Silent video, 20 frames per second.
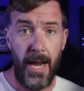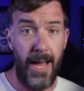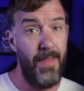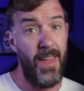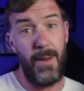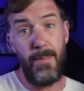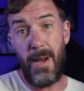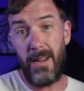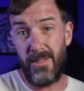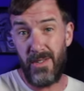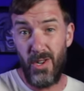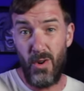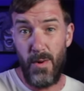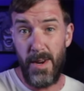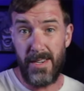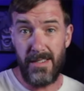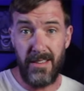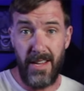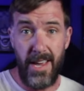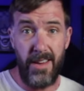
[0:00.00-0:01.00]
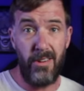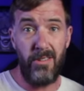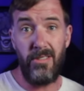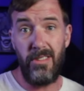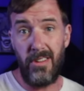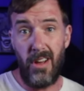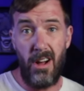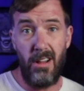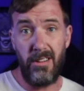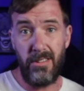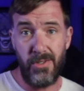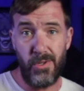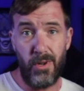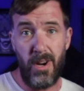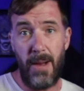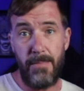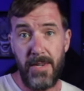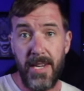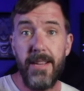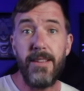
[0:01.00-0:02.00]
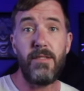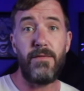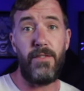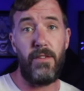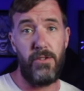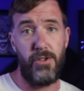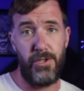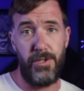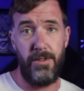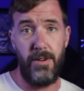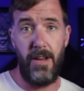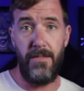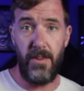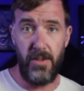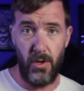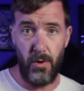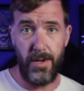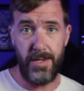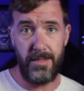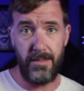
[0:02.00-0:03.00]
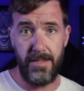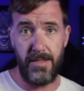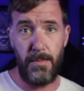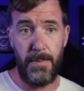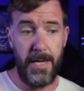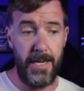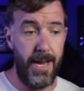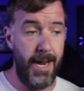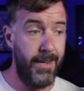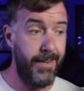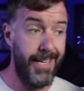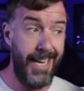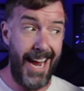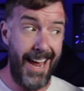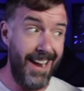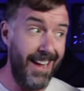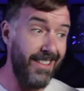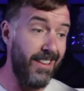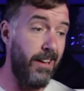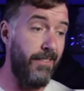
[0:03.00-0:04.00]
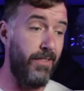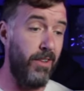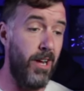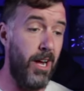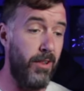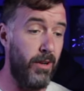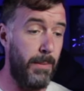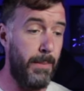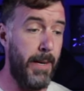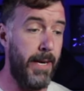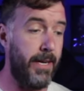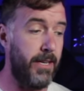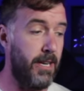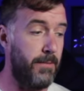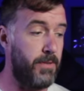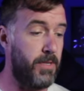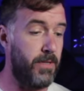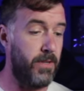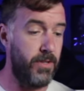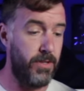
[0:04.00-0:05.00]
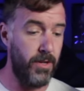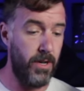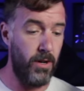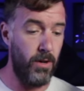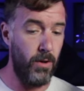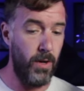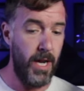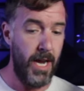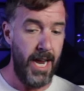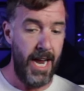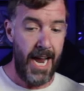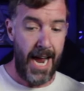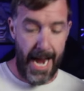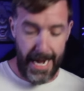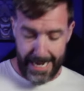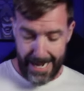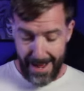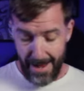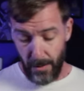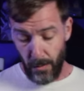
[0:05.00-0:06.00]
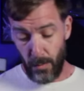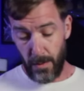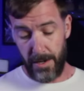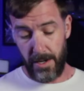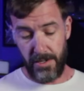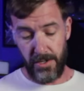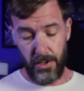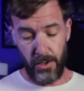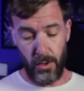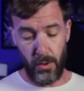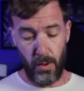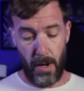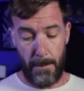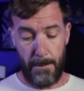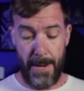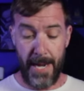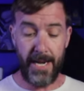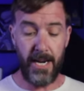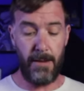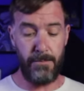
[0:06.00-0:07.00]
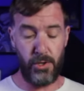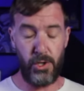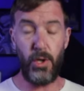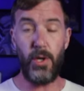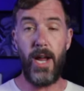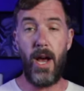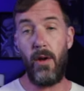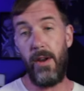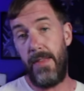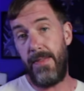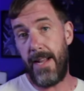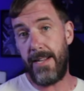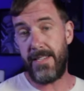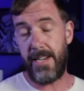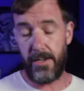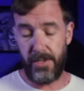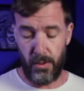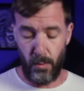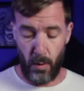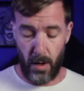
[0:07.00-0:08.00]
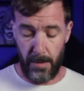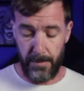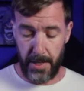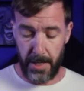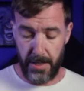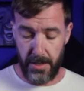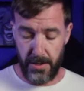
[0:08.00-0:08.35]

And then about 2 weeks later, Lawler dropped his version of a noiseless P90, and I love Lawler pickups. So I kind of want to do a pickup shootout, and that's actually what I'm going